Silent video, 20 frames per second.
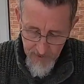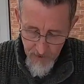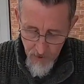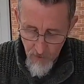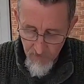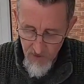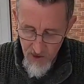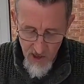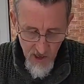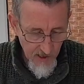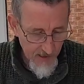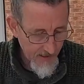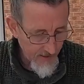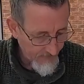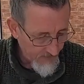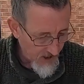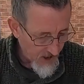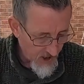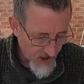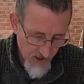And obviously
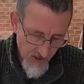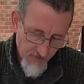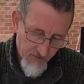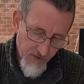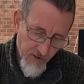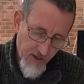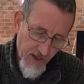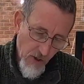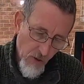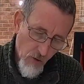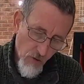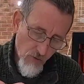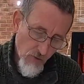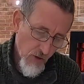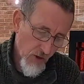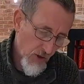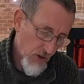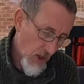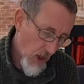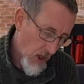if this is a
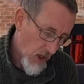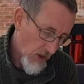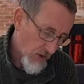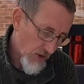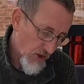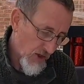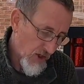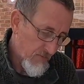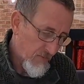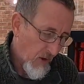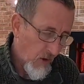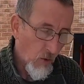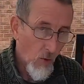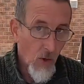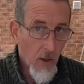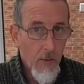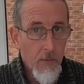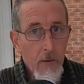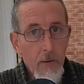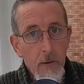300 yard
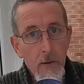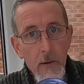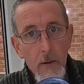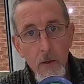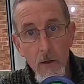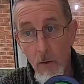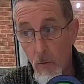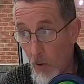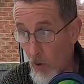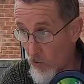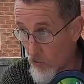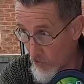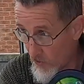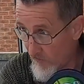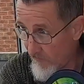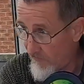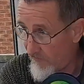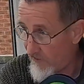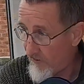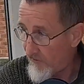spool,
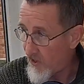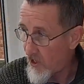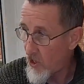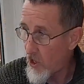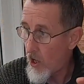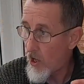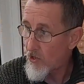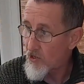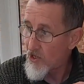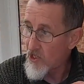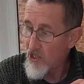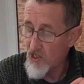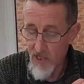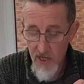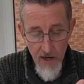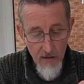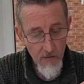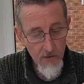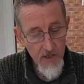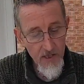150 yards is
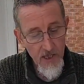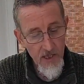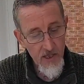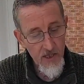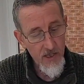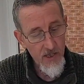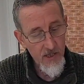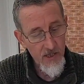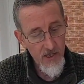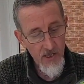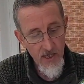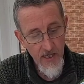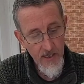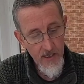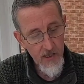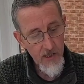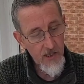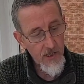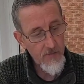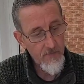there on the distance
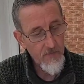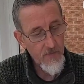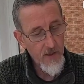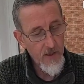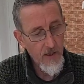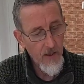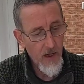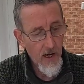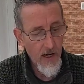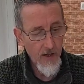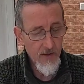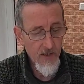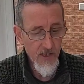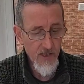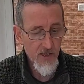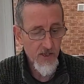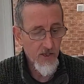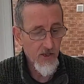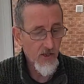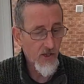sticks, and
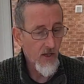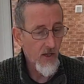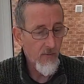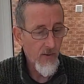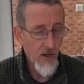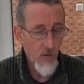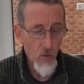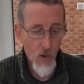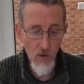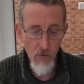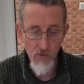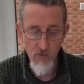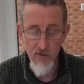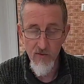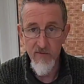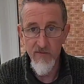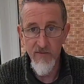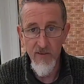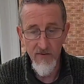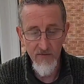this is going to be
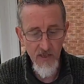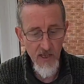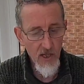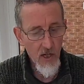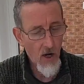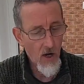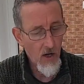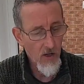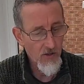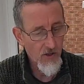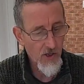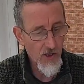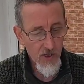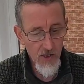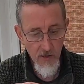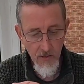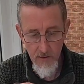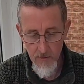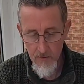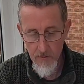150
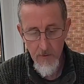yards